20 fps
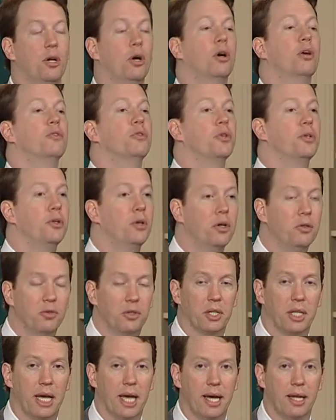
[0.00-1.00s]
over and
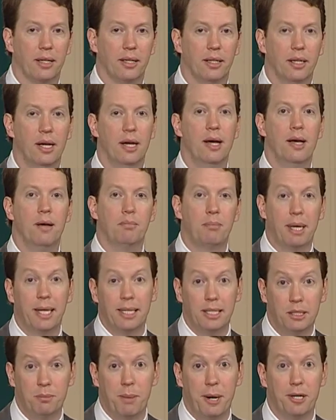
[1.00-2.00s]
over again by
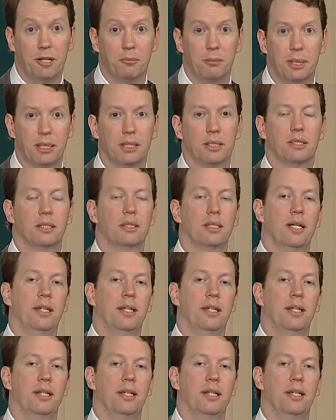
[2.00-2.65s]
experiments.